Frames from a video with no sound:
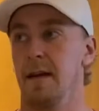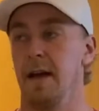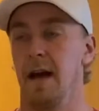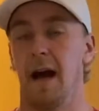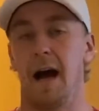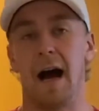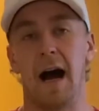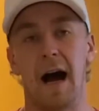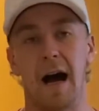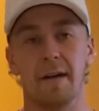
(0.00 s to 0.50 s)

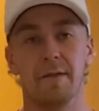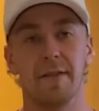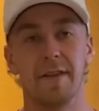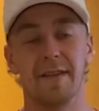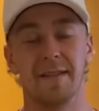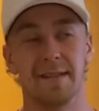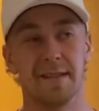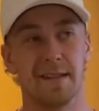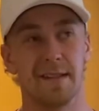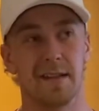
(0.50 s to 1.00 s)

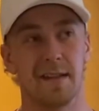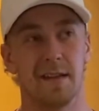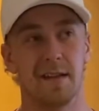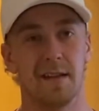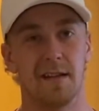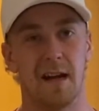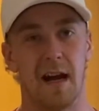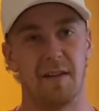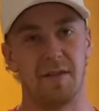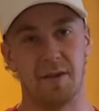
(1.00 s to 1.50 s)
obviously
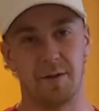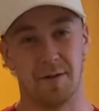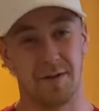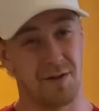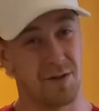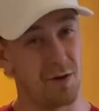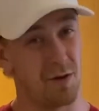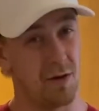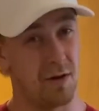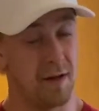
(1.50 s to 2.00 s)
everyone's
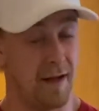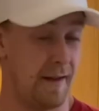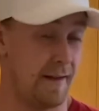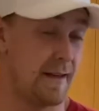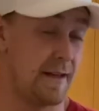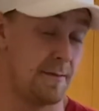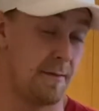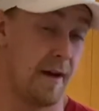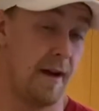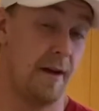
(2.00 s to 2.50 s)
goal, at
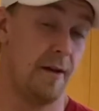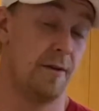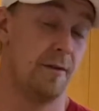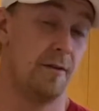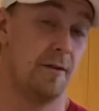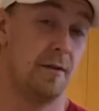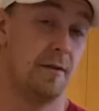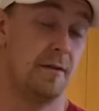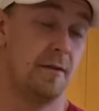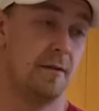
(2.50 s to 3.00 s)
least my
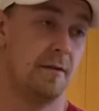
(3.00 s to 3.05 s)
goal,